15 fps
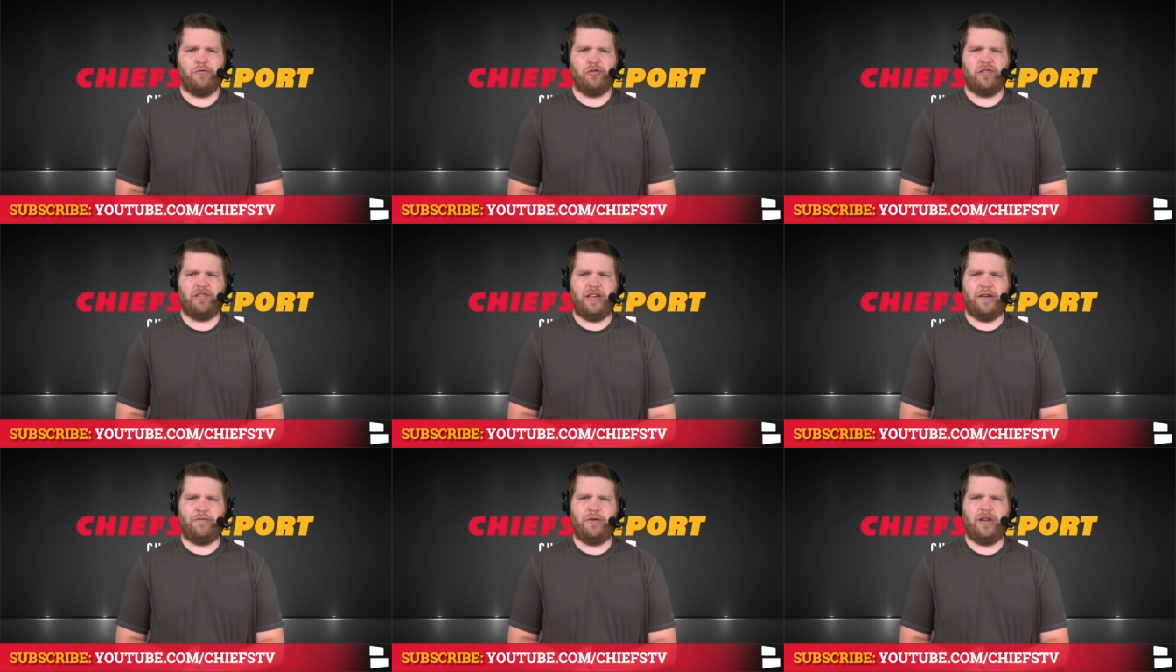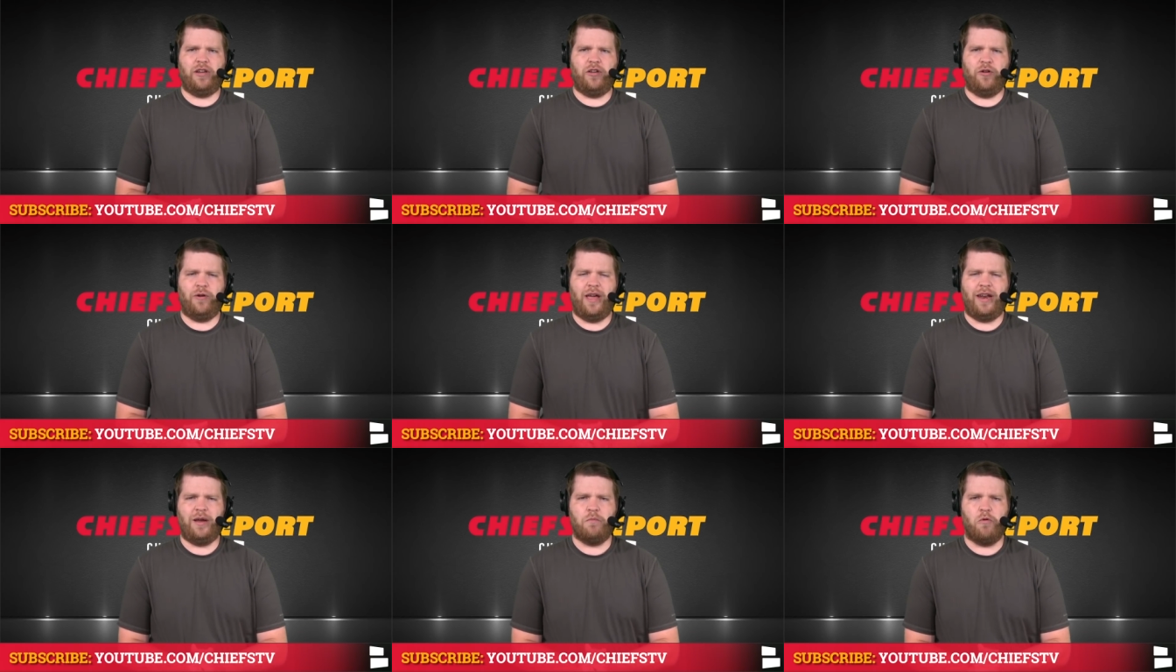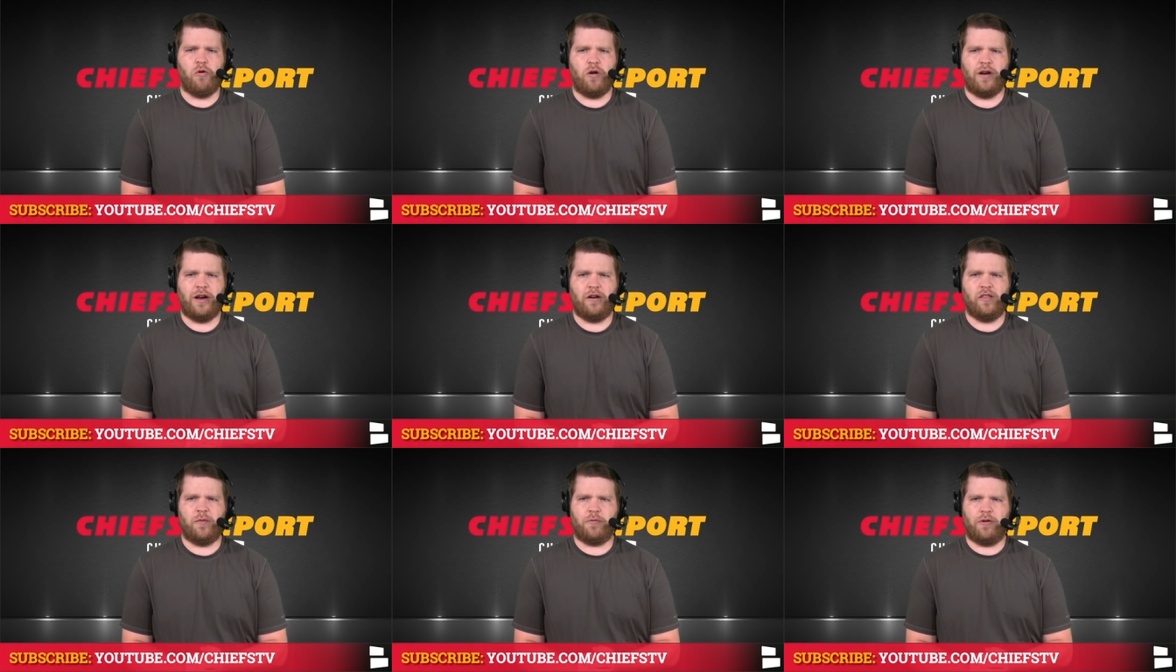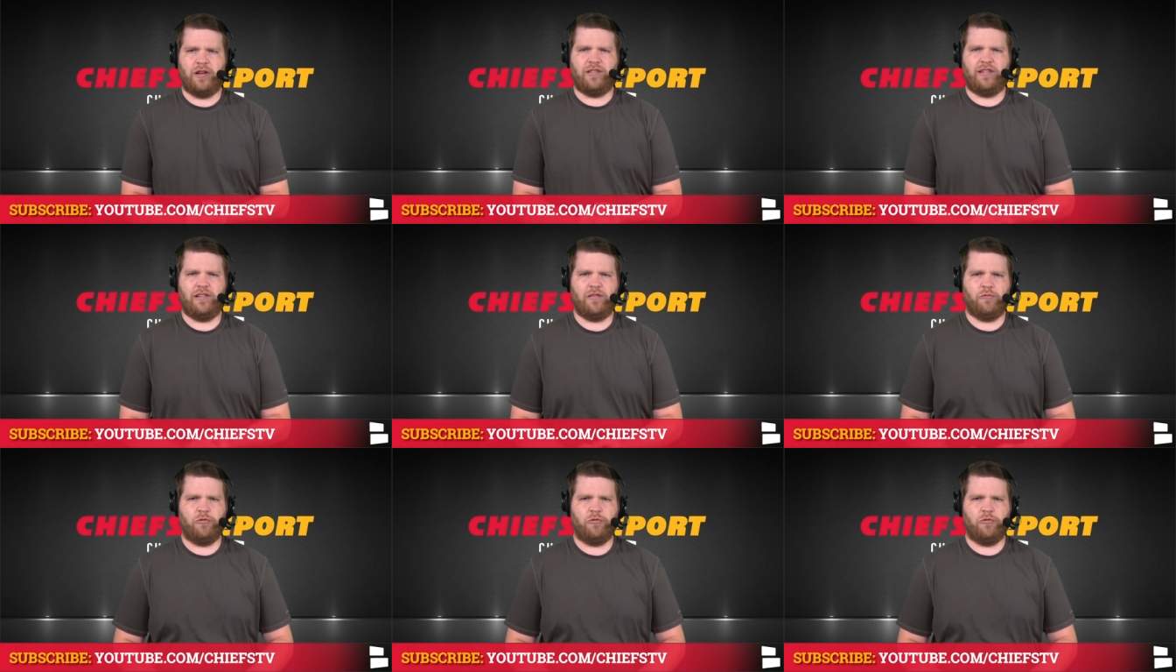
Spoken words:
We'll see if we do any more during the preseason.